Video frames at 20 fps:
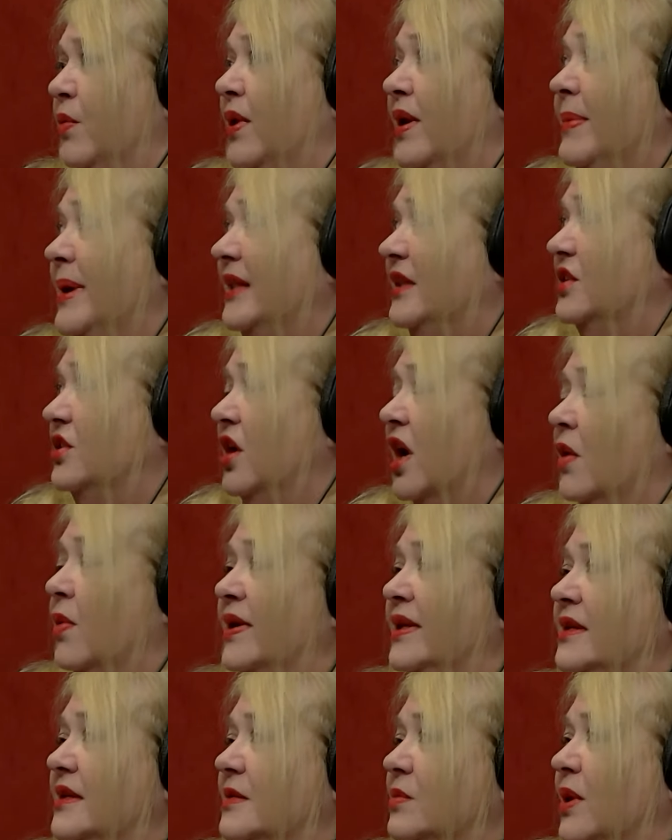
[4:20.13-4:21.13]
What about the dark
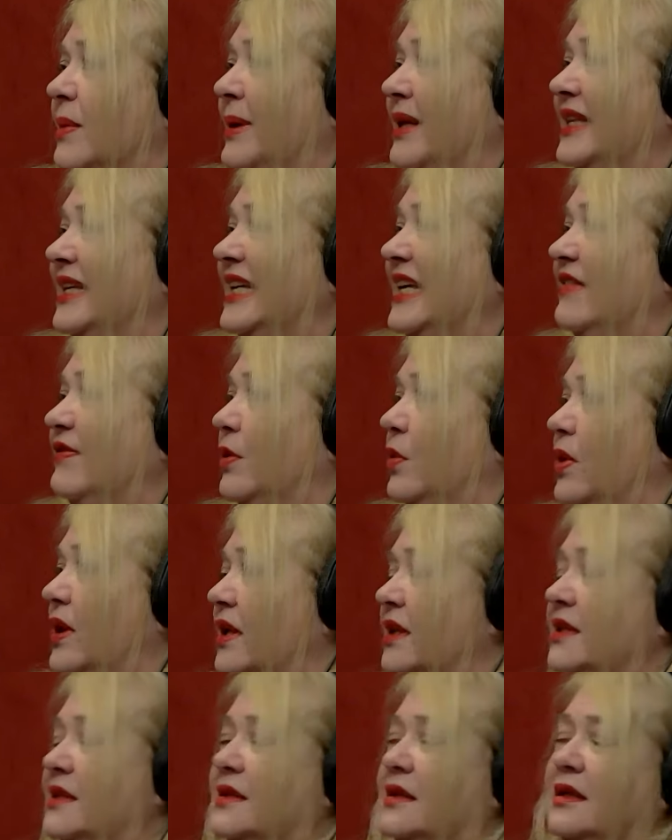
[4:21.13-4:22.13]
ones? What about the evil ones?